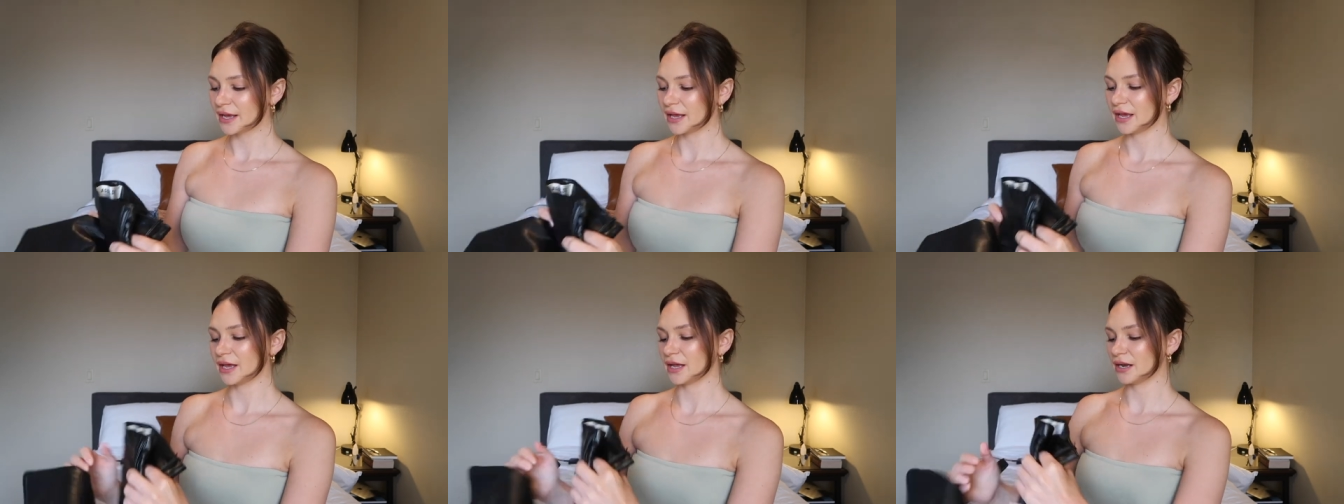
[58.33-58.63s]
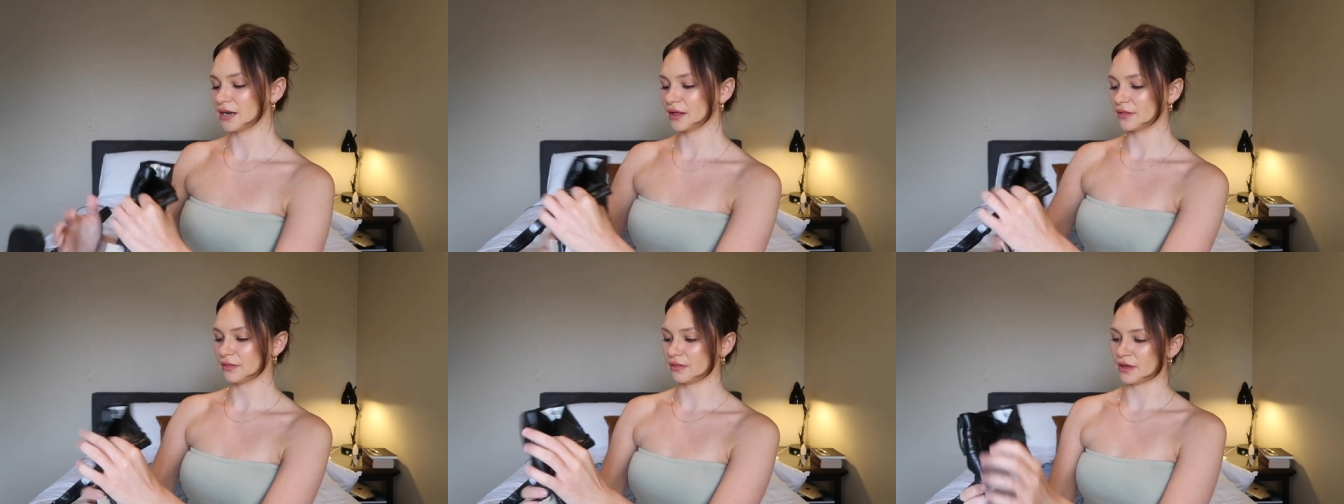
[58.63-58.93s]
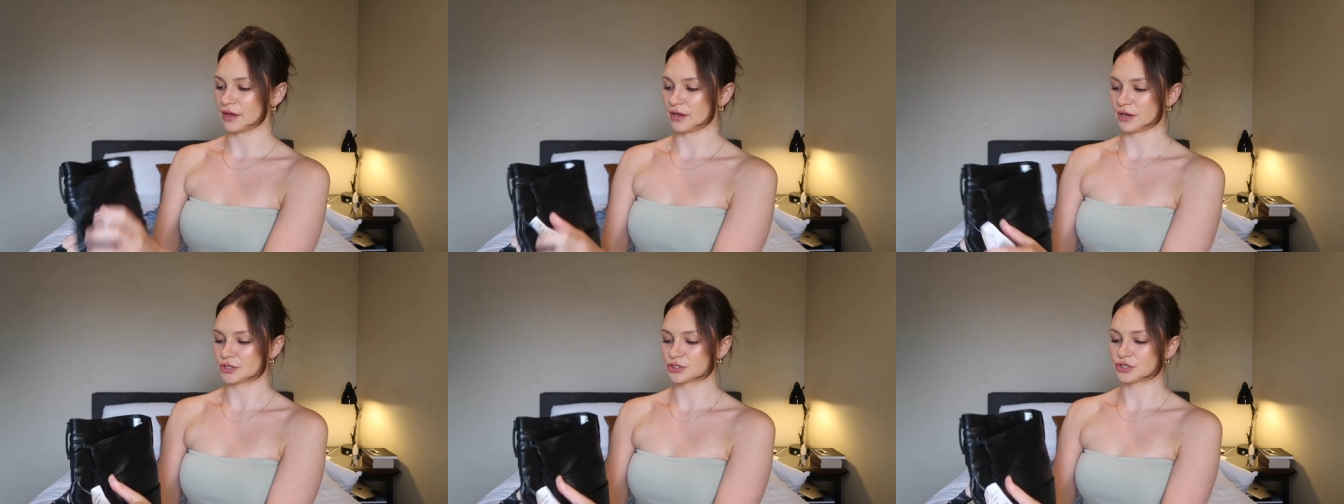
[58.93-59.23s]
in
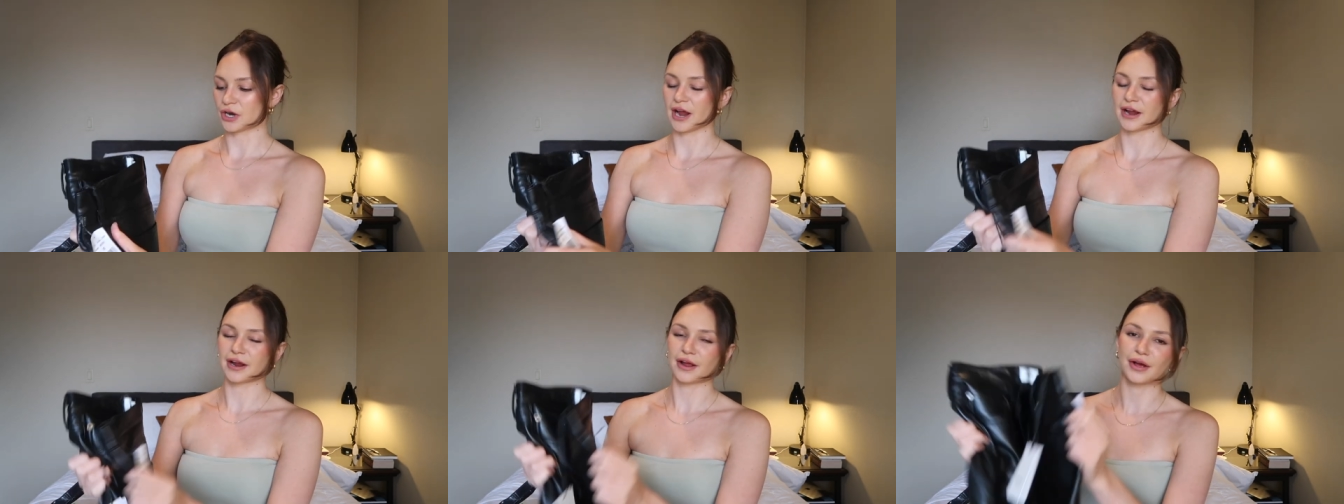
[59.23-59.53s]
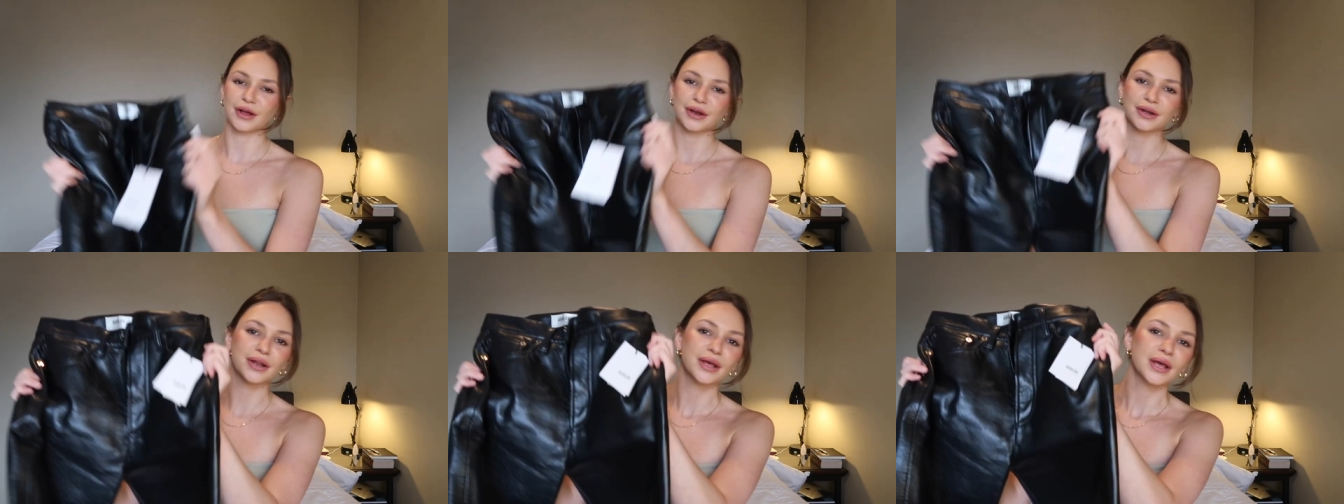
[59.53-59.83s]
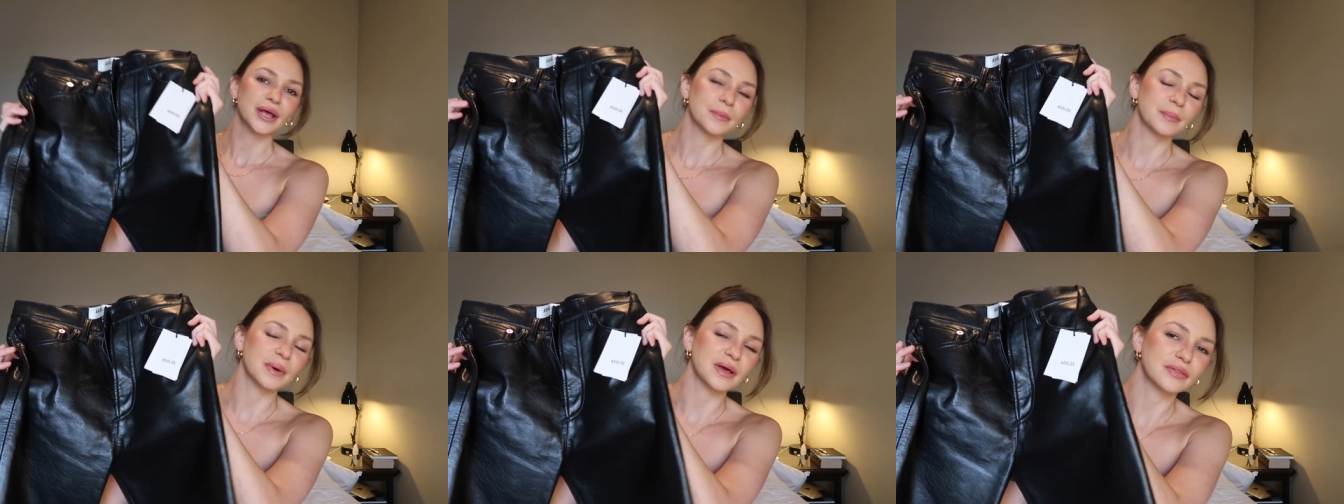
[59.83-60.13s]
the try on,
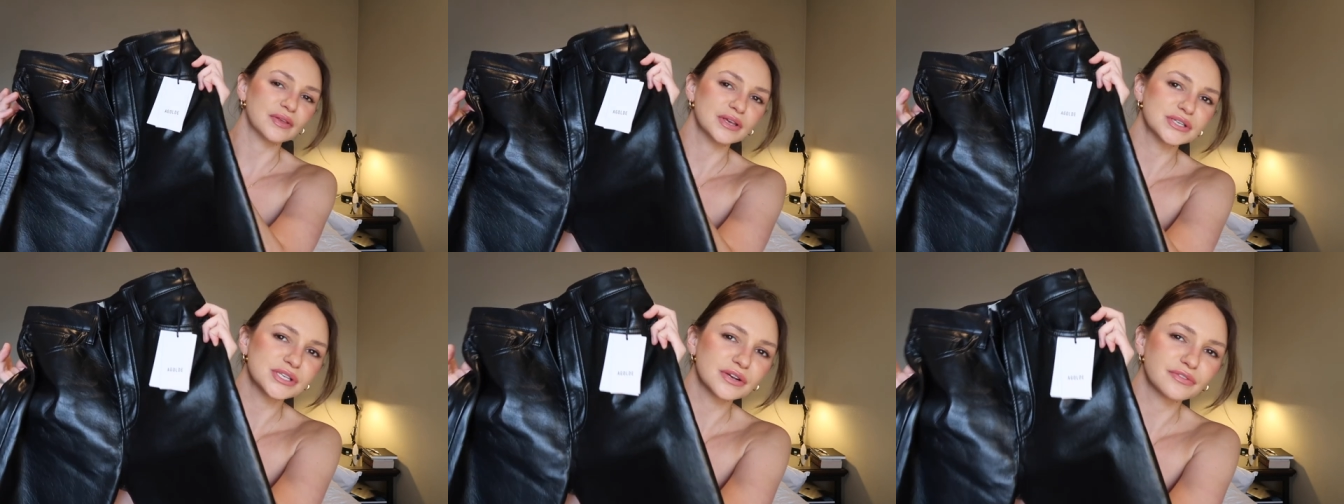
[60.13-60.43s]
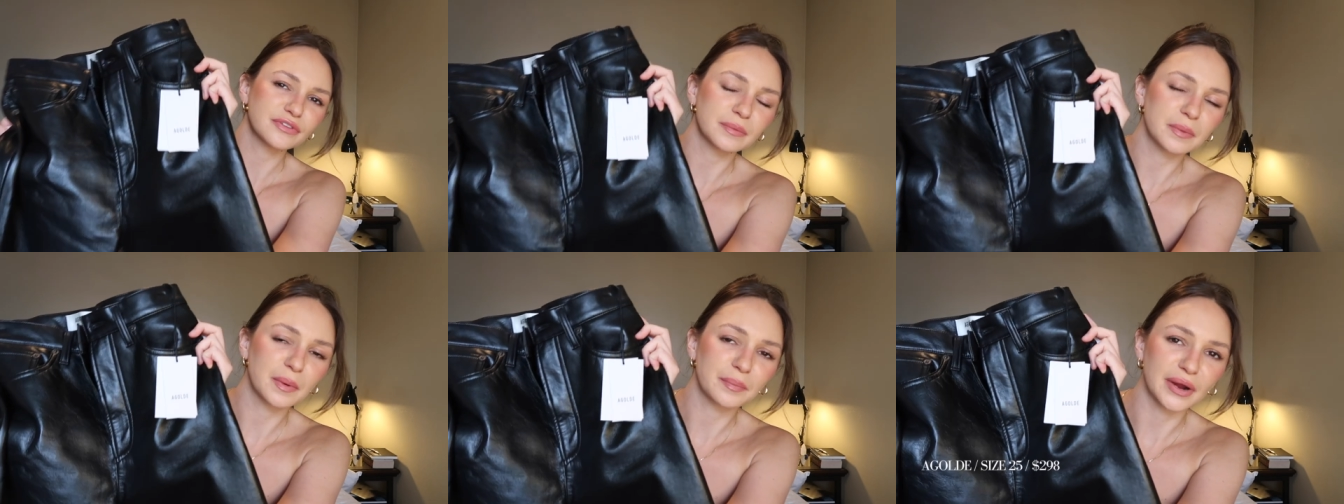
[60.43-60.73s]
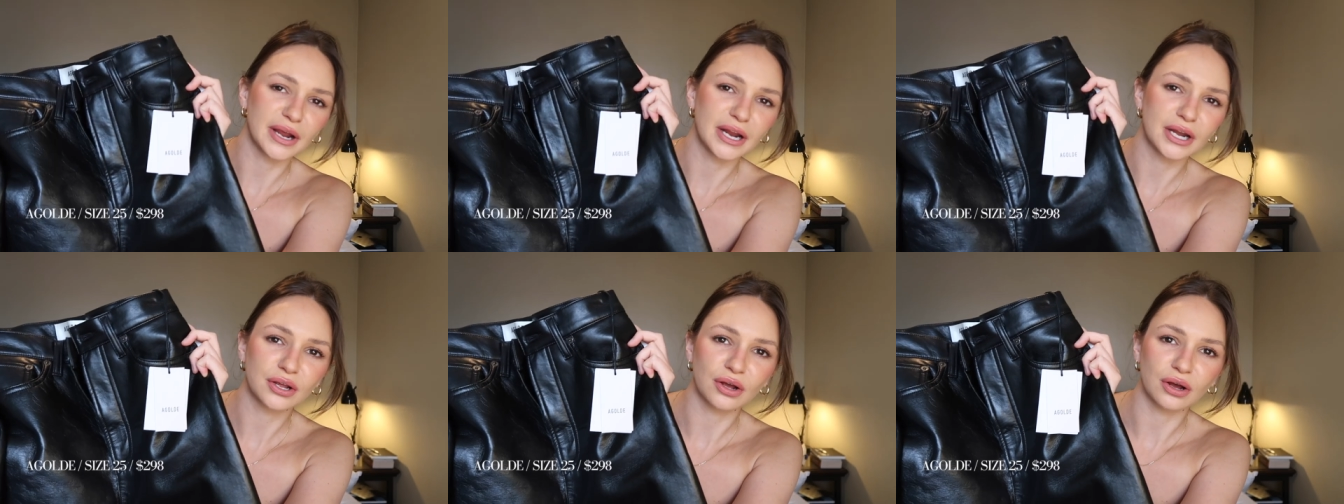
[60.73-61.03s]
but these are from a
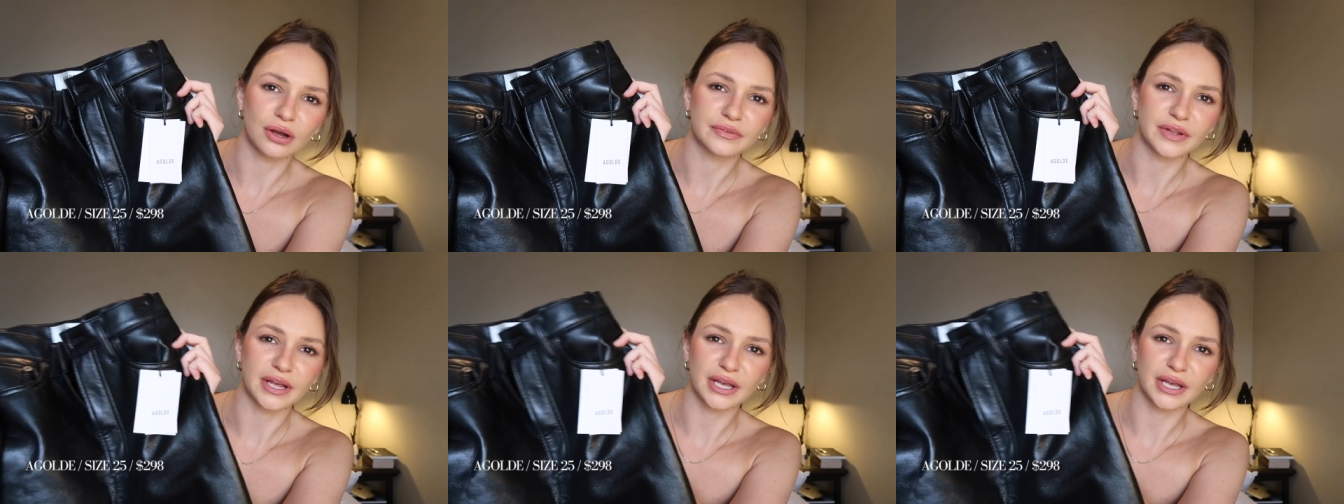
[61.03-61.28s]
brand called